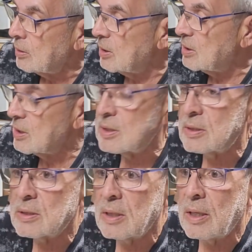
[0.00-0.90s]
This
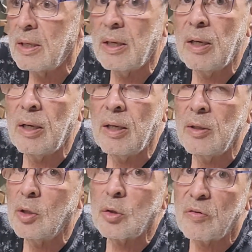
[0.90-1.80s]
is uh,
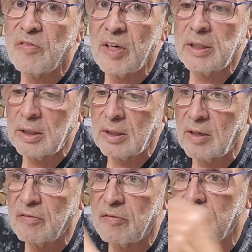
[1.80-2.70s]
not fine
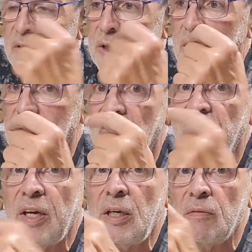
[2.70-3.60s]
enough. The, the
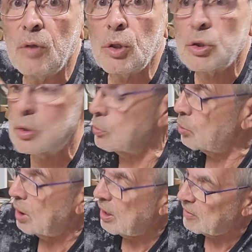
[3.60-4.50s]
final version
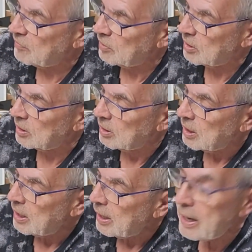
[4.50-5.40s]
will have a
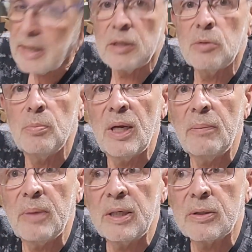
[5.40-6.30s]
8
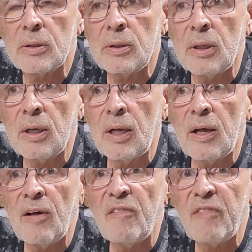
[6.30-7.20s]
millimeter
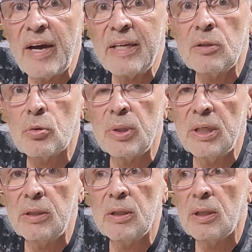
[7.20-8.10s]
fine
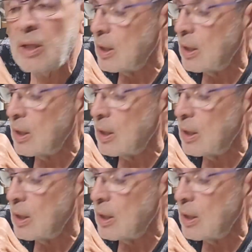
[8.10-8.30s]
treat.